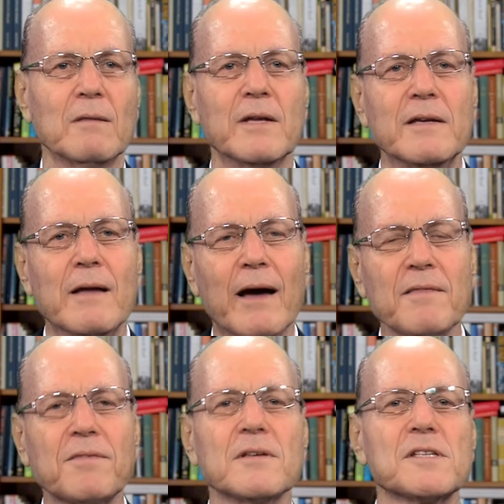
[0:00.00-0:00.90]
the
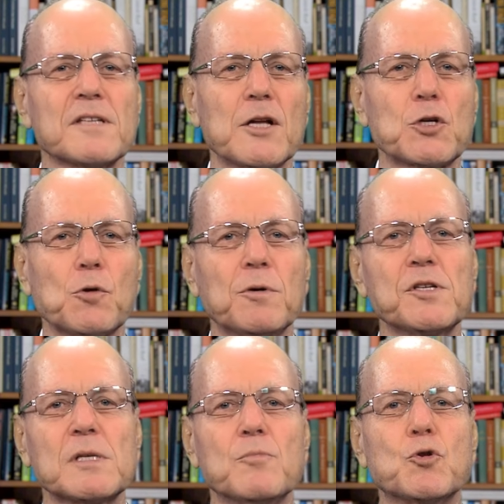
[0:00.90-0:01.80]
9th century
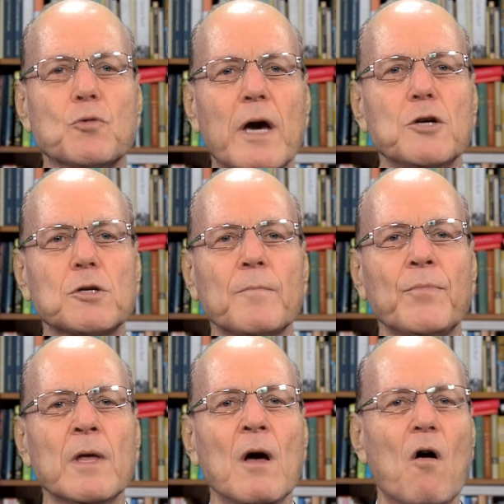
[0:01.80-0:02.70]

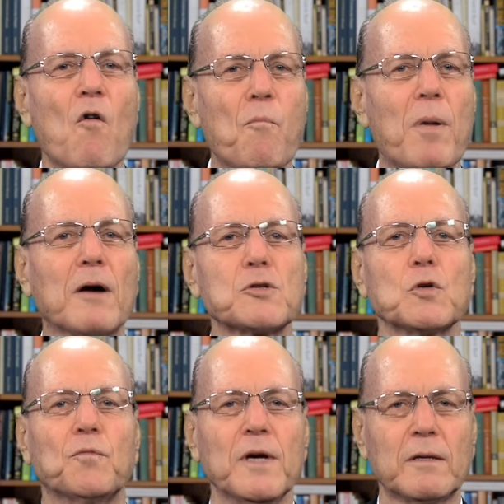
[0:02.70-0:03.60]
subjugation of parts
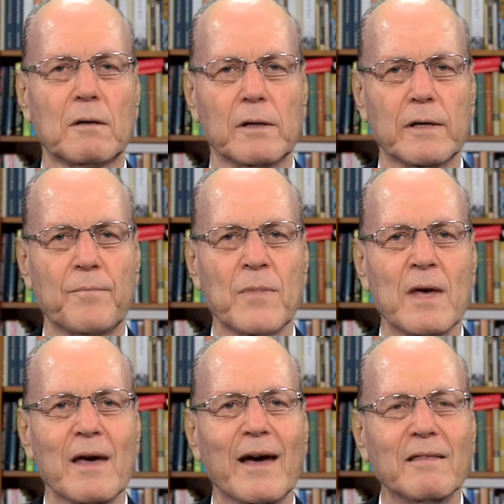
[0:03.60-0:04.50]
of Italy,
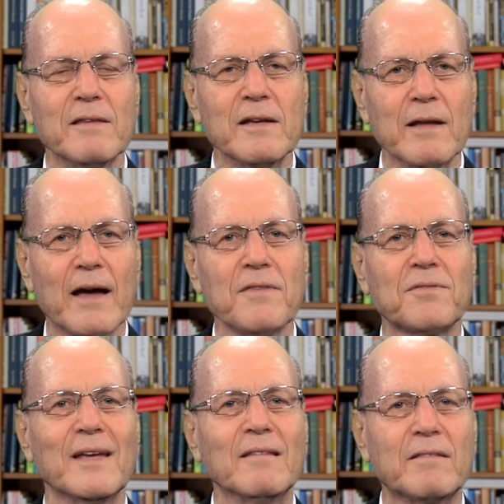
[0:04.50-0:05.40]
and the
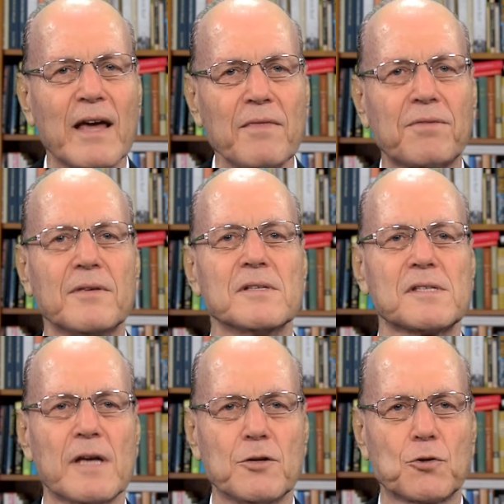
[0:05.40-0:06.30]
9th and 10th
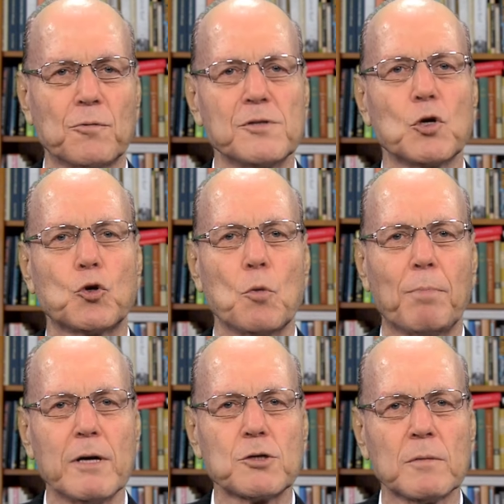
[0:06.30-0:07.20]
centuries
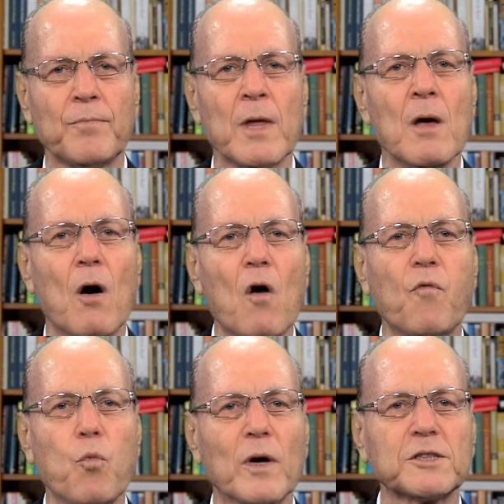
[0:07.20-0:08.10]
occupation
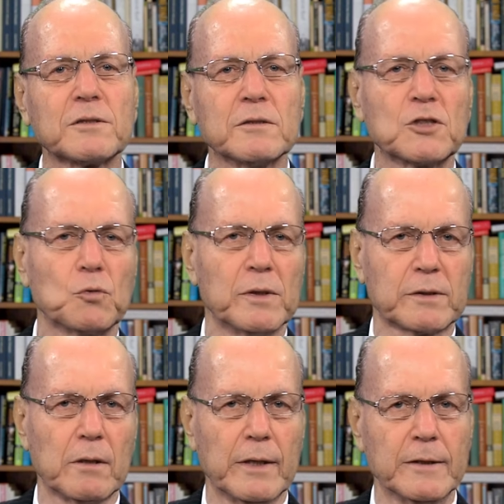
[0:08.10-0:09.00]
of Western
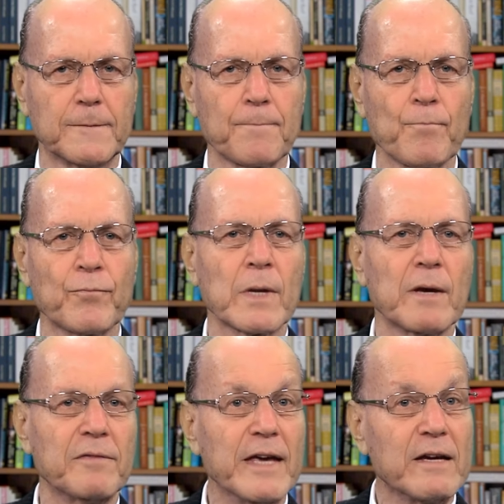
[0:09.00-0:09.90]
Switzerland.
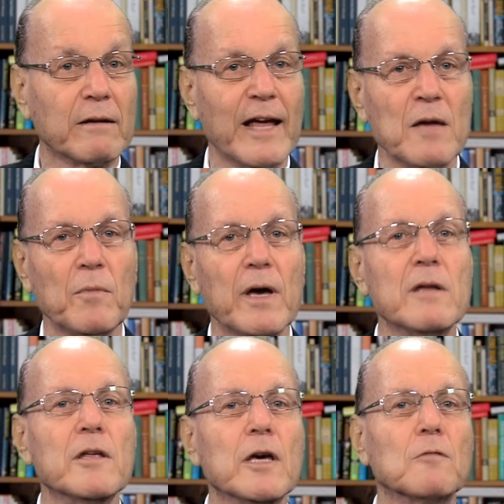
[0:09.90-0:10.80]
They claim
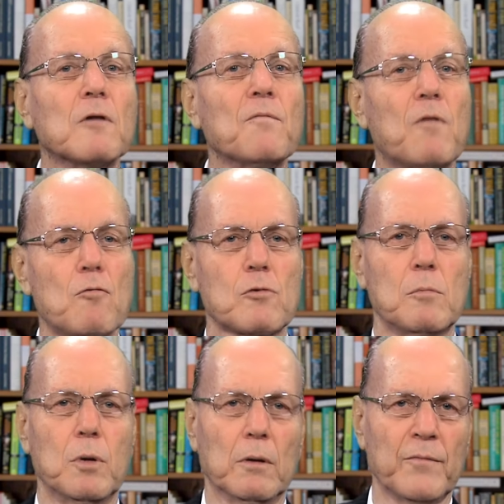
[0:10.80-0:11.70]
an
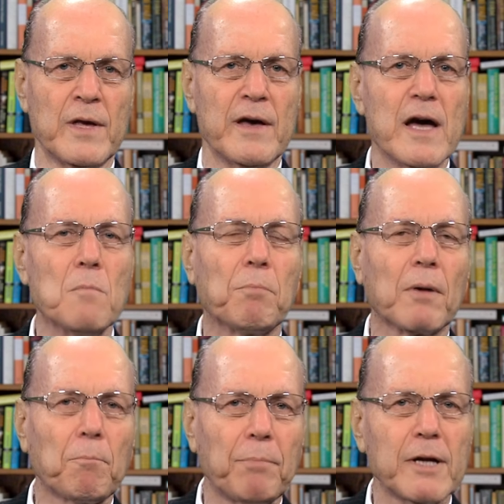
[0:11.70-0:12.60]
irrevocable and
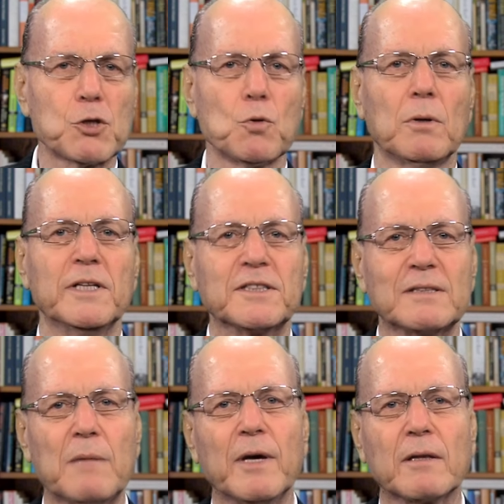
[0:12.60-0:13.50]
perpetual
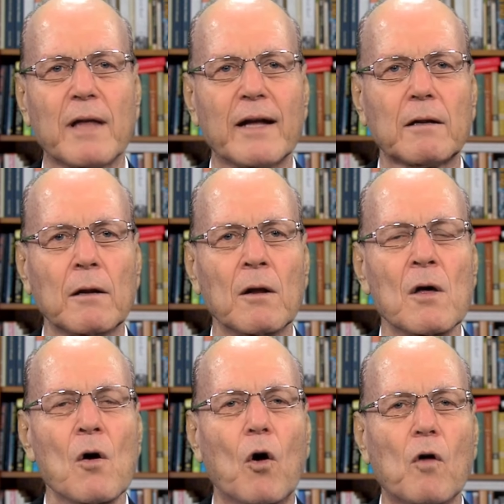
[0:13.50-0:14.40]
Islamic title
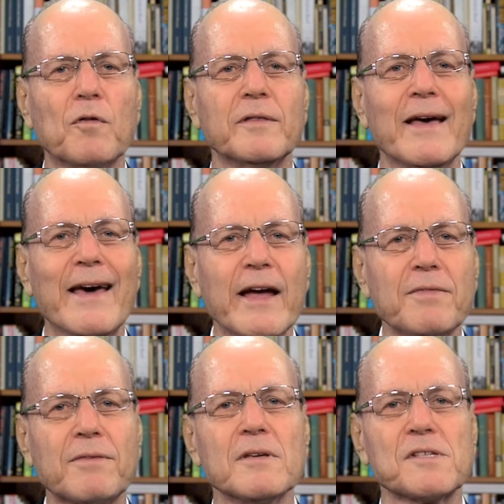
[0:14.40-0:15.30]
over the
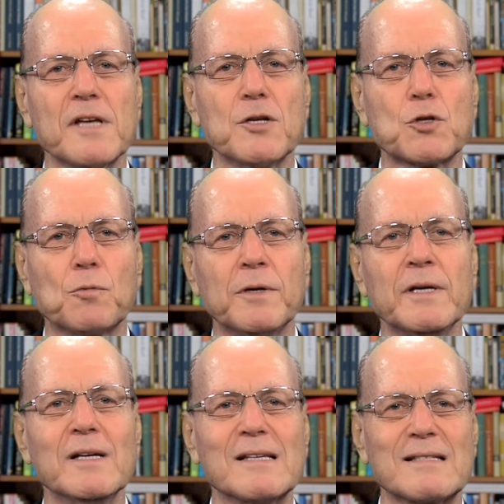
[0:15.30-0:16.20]
8th
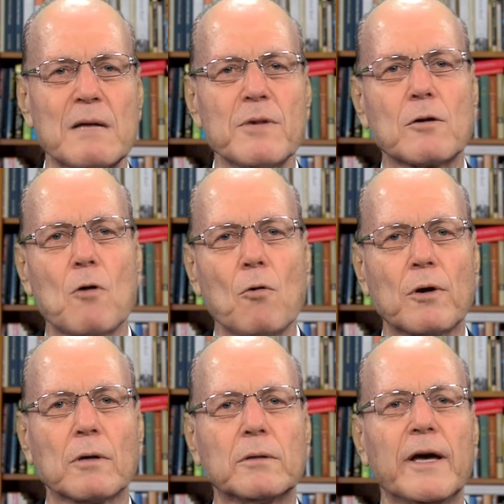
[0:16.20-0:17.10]
century Islamic
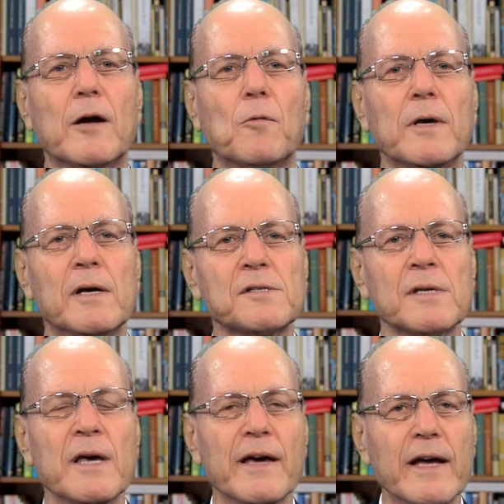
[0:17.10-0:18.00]
conquered
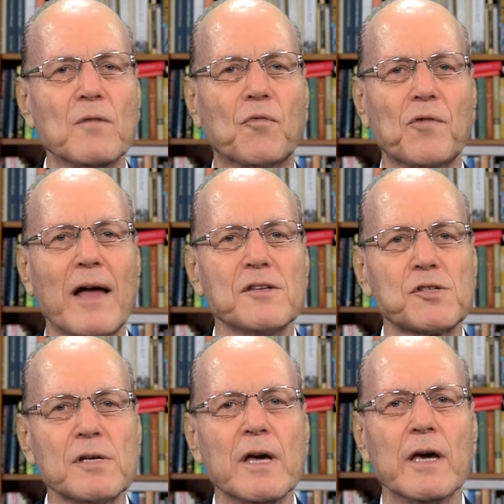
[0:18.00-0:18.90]
areas in
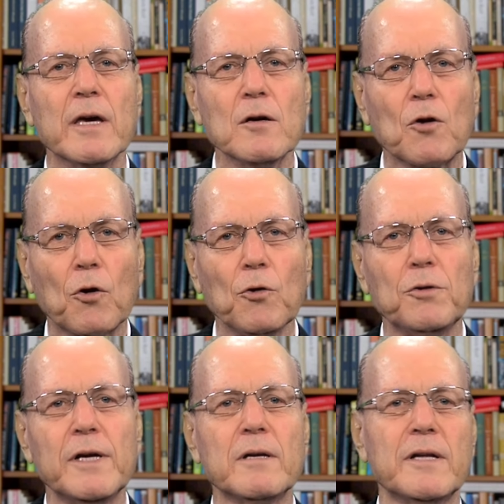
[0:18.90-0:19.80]
France,
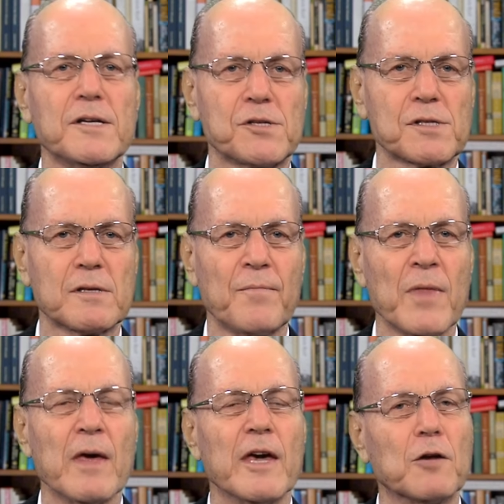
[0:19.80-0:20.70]
including Nice,
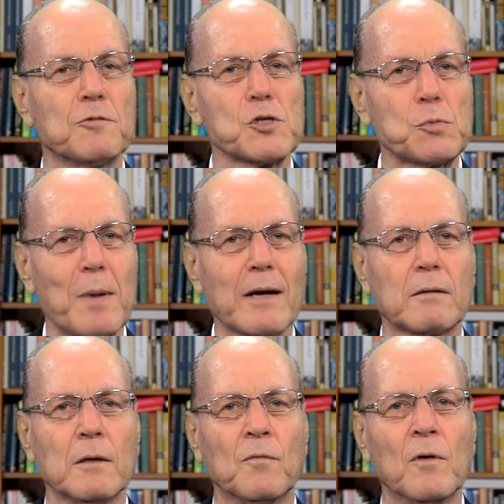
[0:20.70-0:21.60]

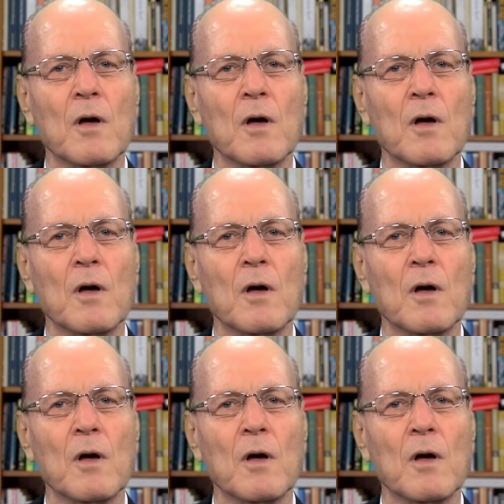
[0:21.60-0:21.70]
irrespective